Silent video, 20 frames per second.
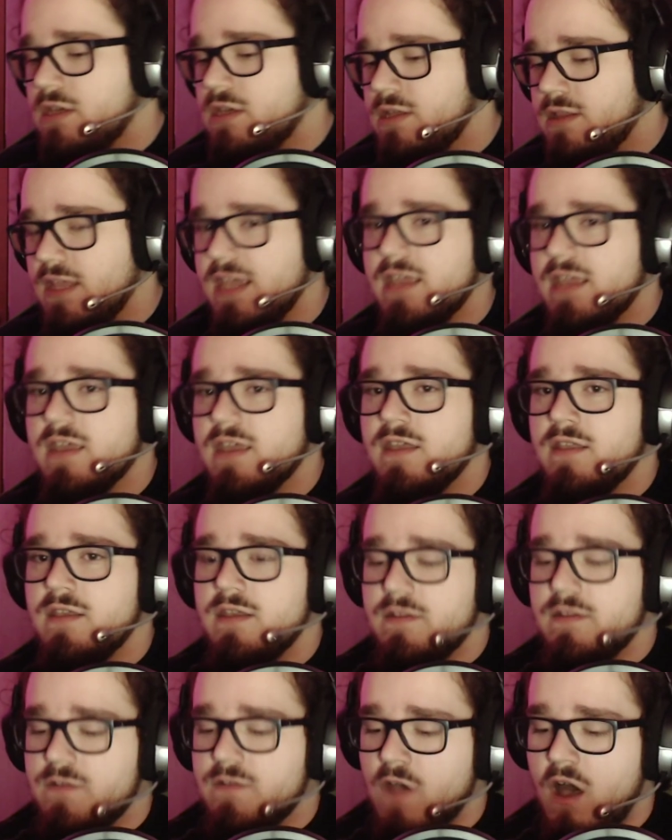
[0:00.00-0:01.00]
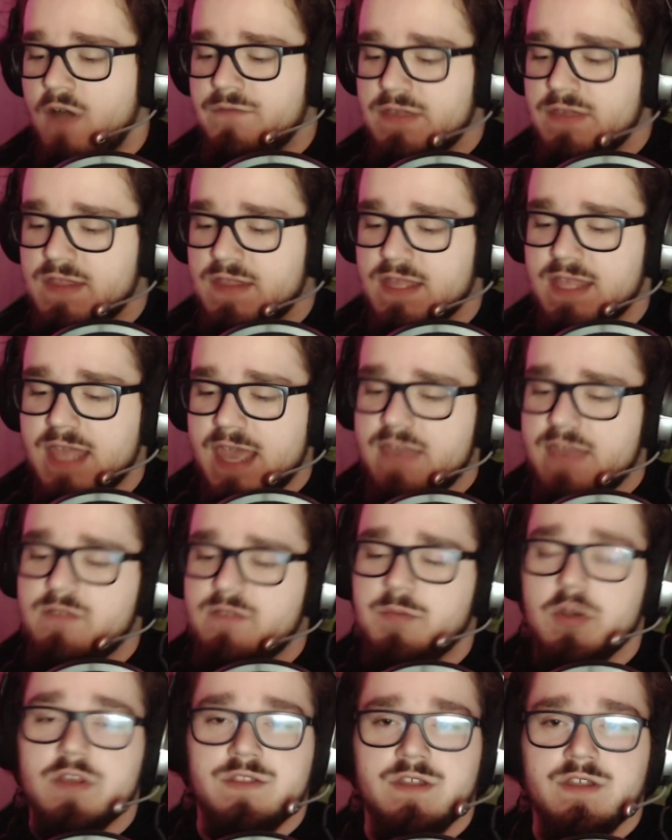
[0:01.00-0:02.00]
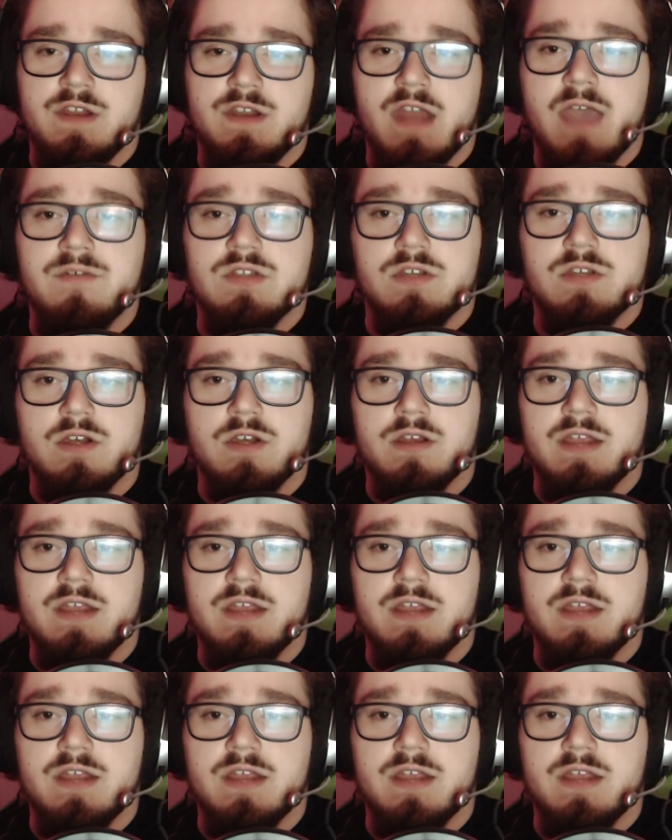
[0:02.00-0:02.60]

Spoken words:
Like, Toph is the gayest person in Avatar,